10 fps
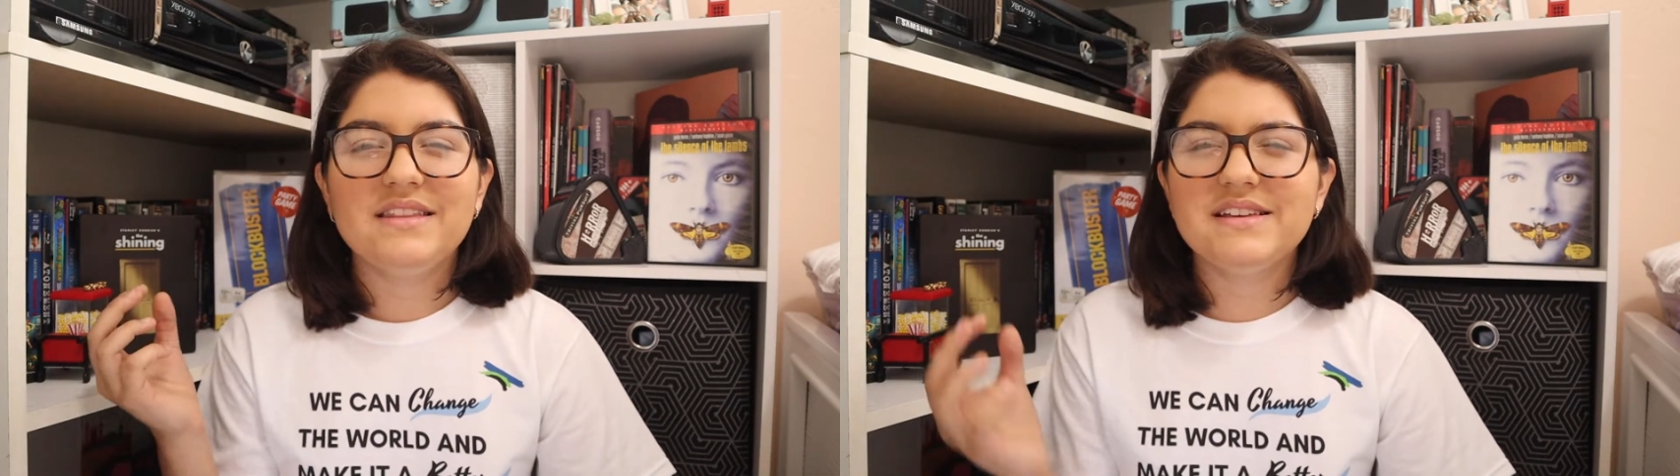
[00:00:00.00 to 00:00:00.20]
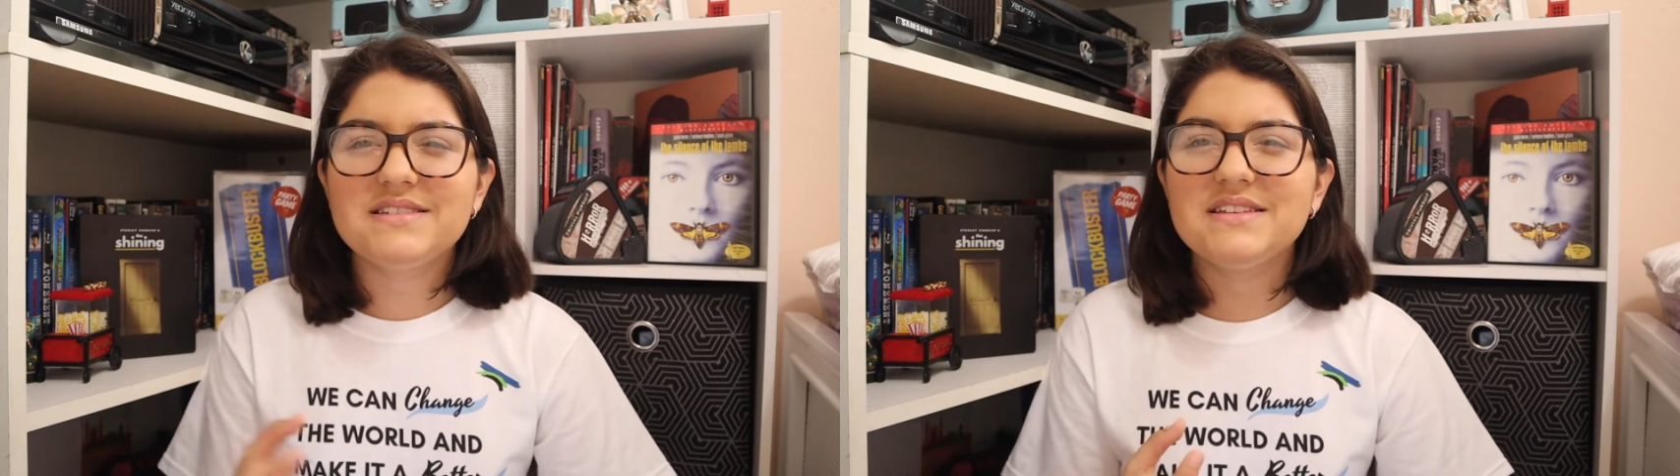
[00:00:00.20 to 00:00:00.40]

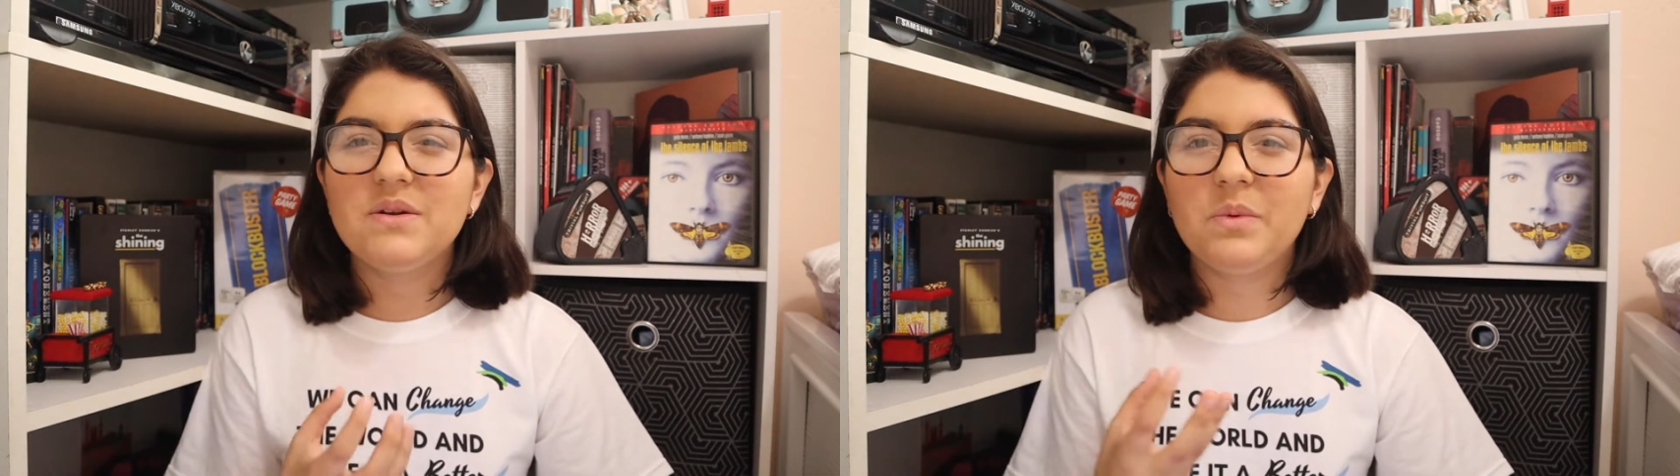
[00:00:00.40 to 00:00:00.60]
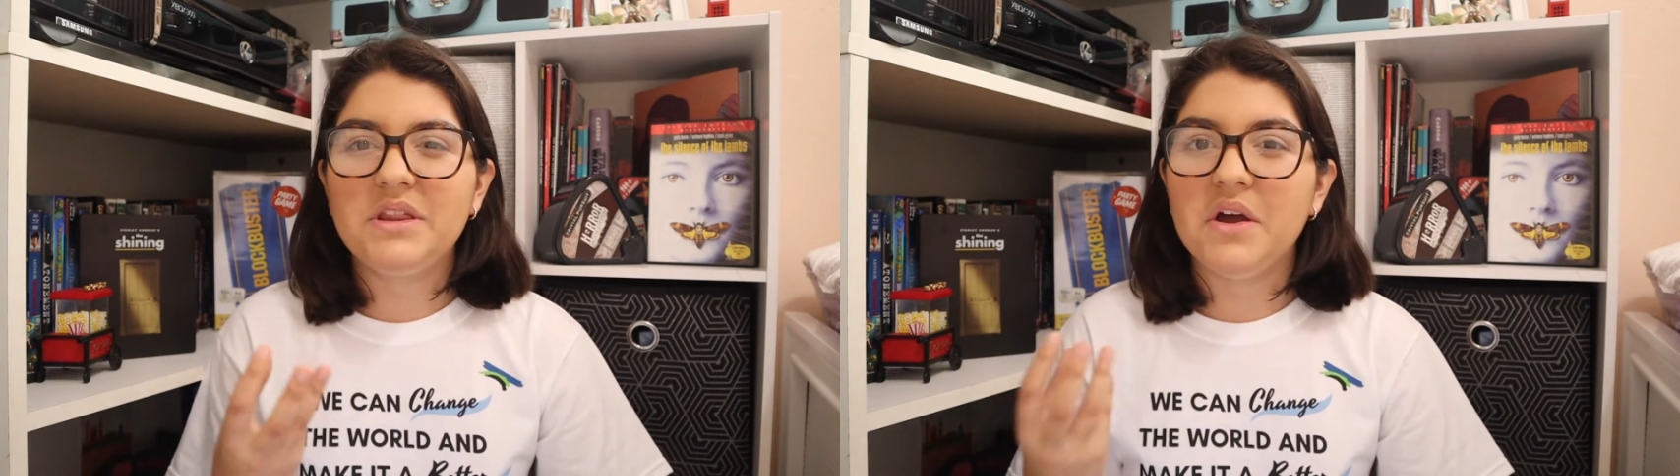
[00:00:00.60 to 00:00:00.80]
this
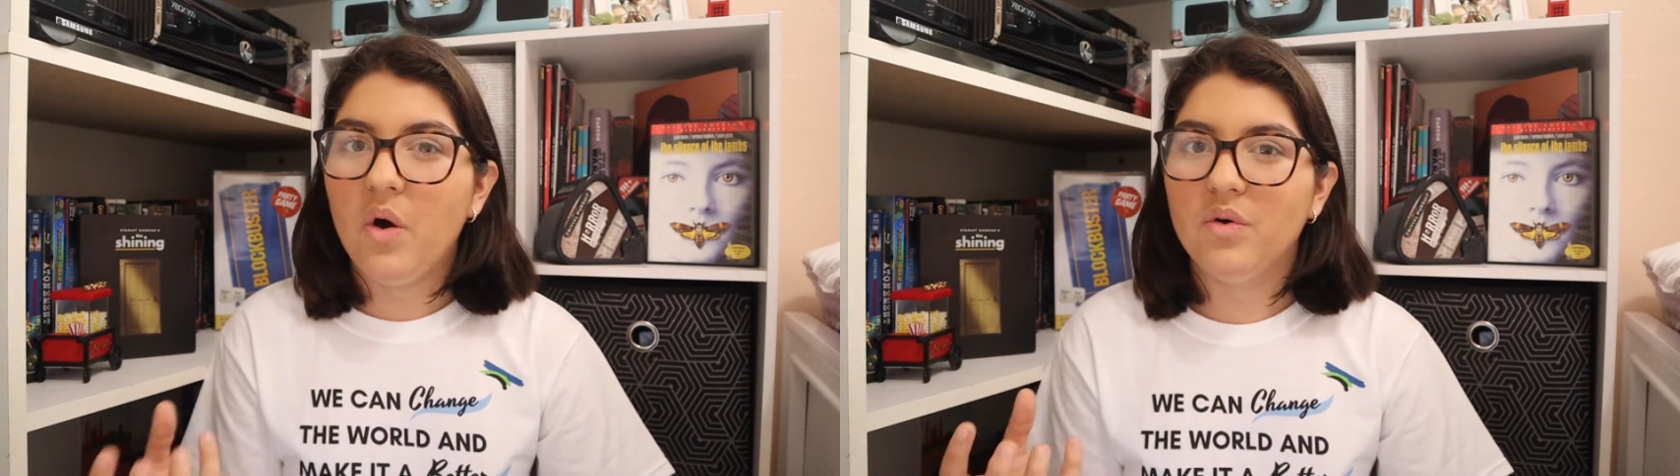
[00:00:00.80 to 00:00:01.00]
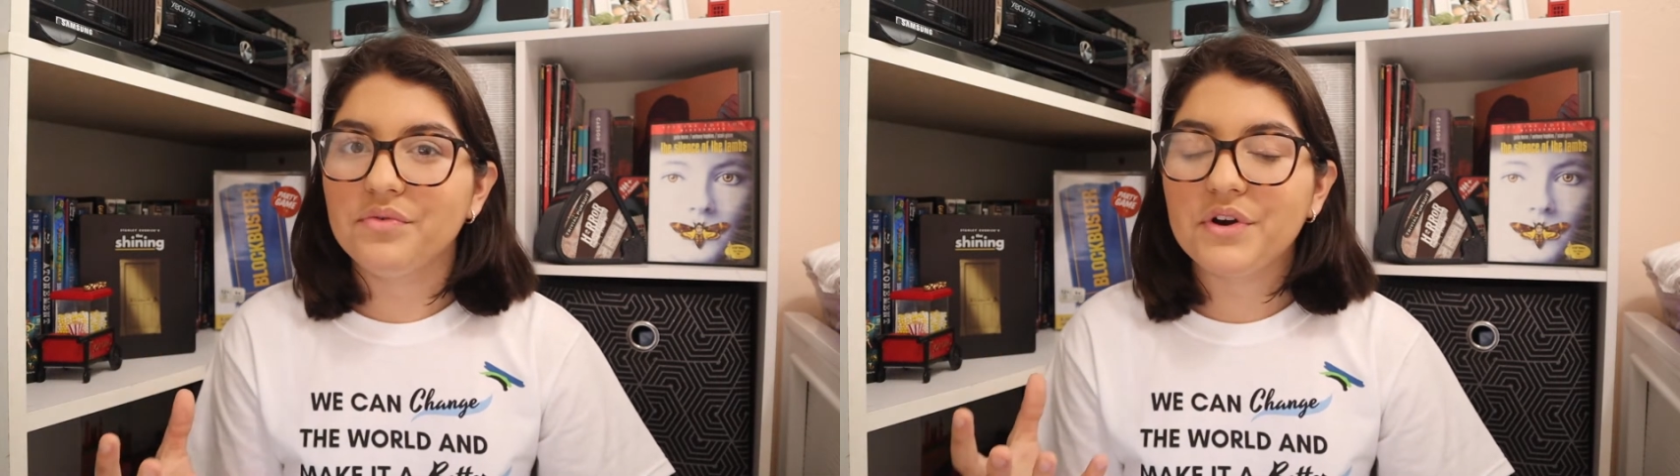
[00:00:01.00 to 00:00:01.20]
isn't really
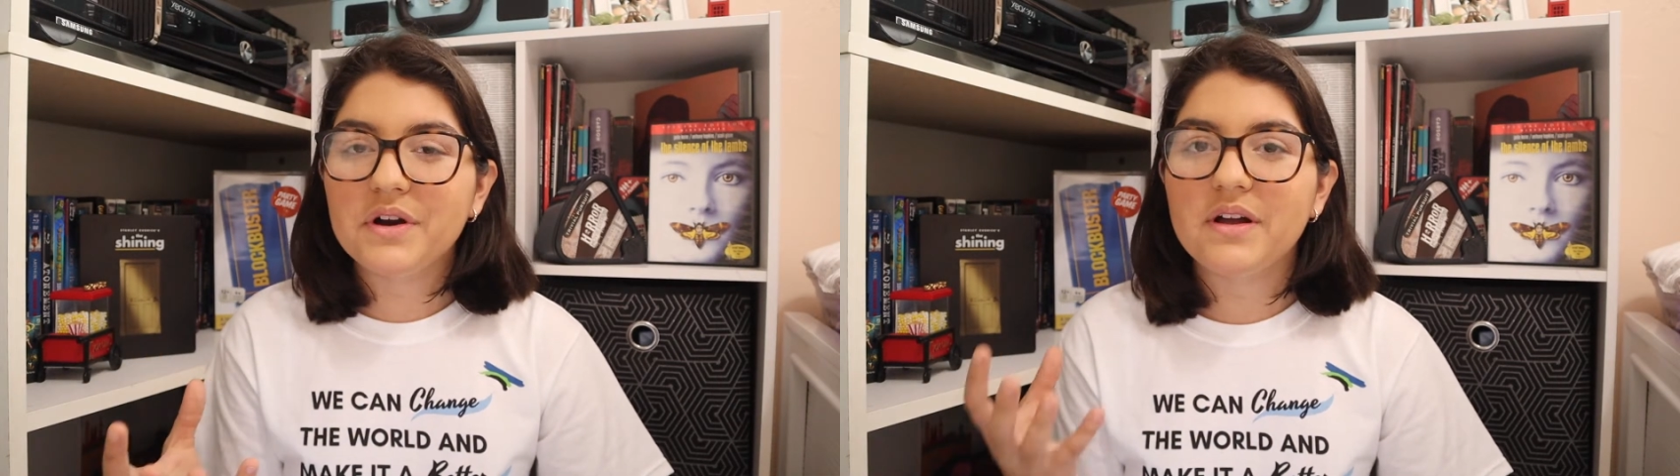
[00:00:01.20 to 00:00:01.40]
over.